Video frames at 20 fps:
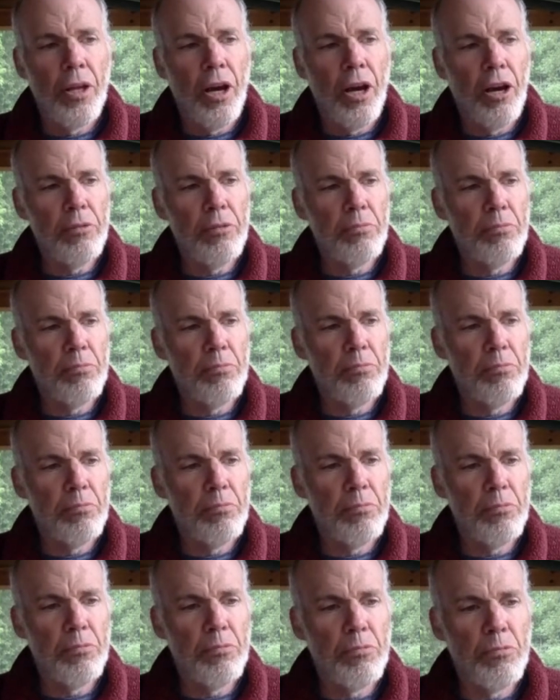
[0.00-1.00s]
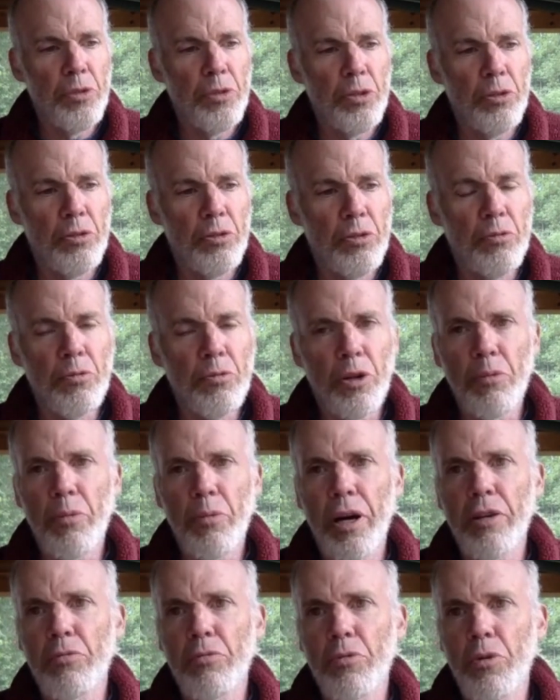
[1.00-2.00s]
one of
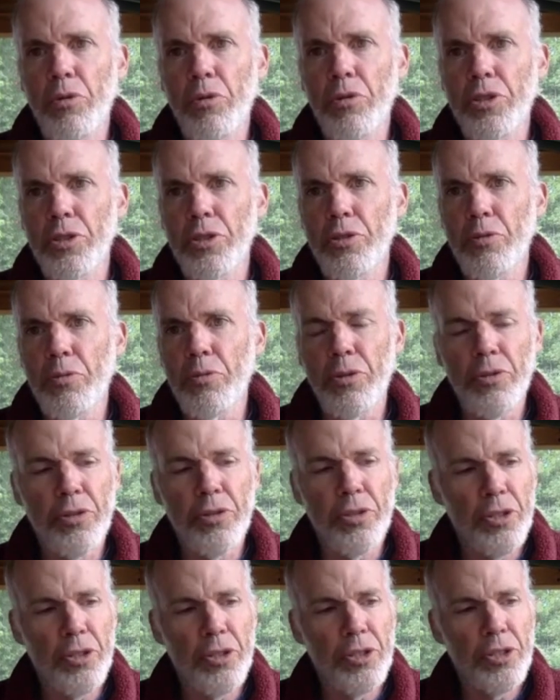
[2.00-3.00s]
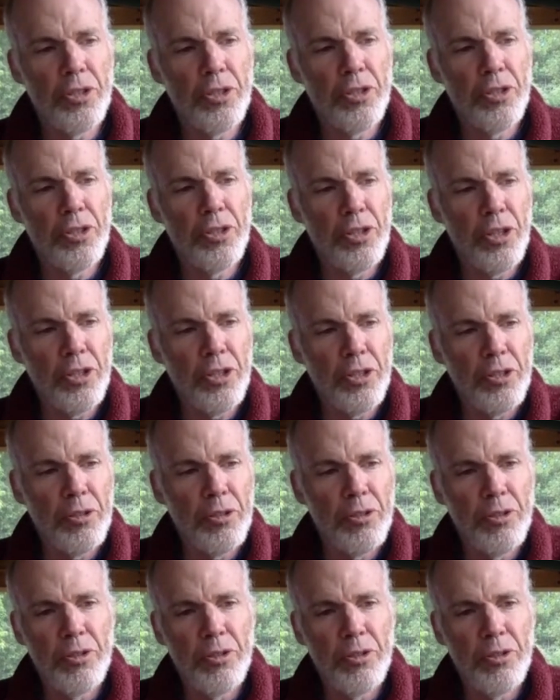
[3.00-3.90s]
my roles in the world is just